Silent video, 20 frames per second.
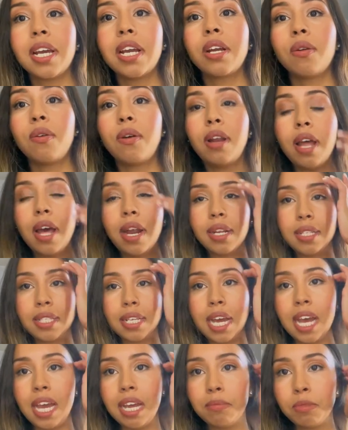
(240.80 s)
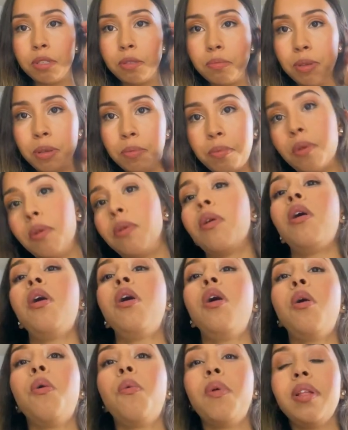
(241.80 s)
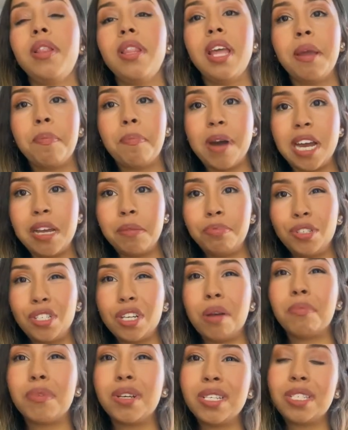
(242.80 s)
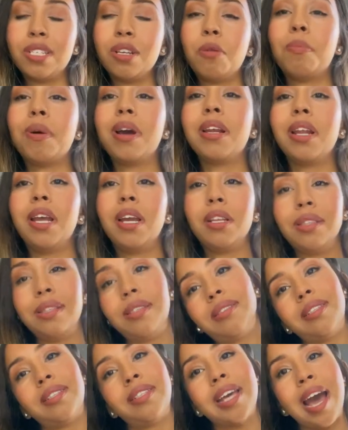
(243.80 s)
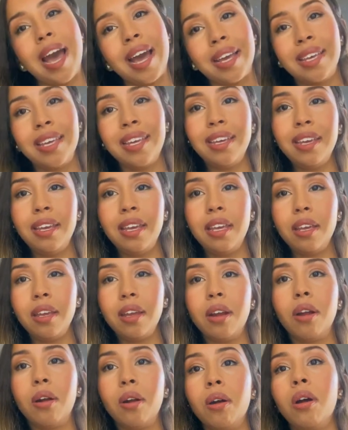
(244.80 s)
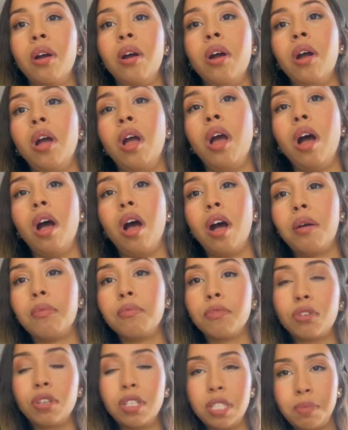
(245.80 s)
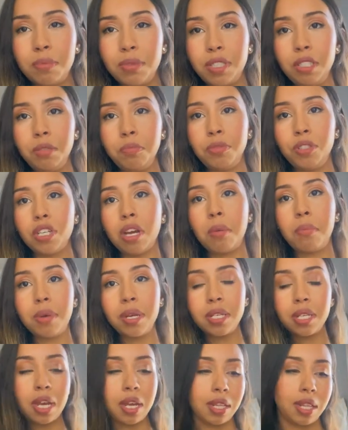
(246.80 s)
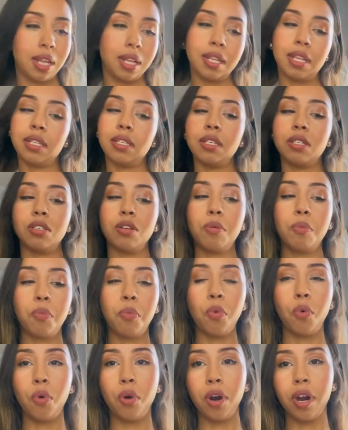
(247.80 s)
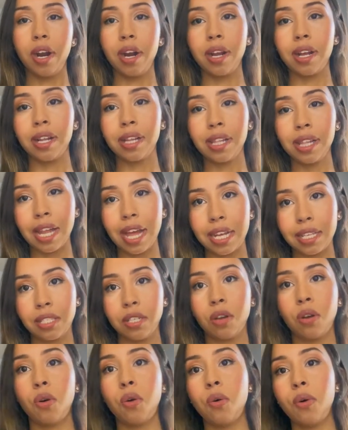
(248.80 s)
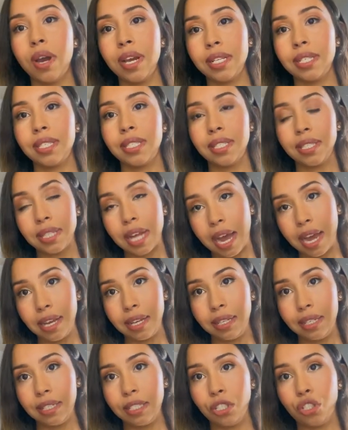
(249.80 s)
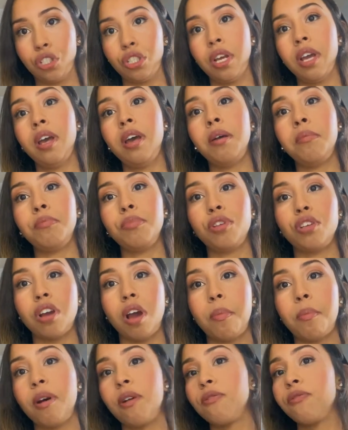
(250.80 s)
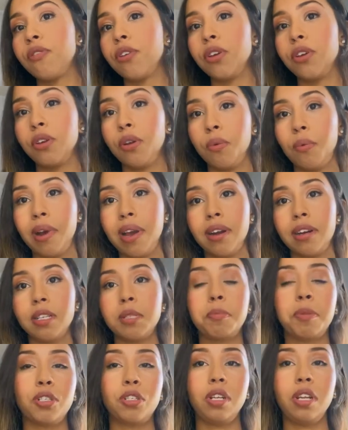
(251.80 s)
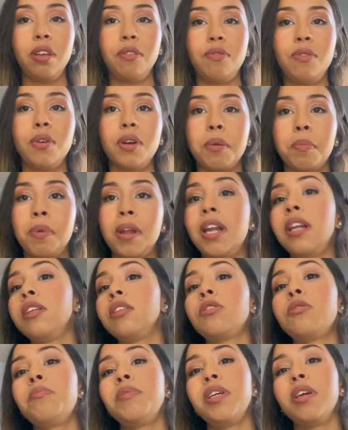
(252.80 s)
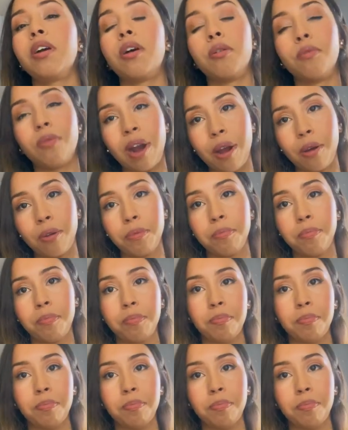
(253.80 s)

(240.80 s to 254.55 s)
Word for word: I know a lot of times people, when they buy pajamas, they'll buy like tacky, you know, Christmassy pajamas. I think this is a more classical and stylish pajama for you to wear, especially if you are planning to be all around